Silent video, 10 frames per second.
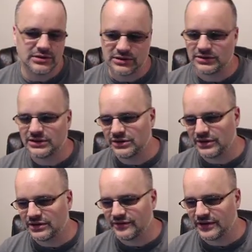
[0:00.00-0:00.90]
I do
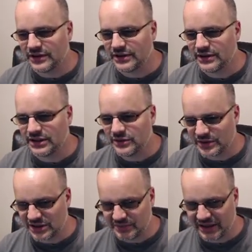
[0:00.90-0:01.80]
need to fill it. I need to
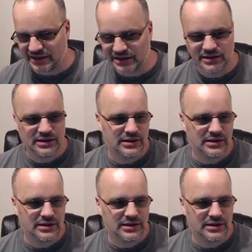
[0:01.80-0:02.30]
expand it.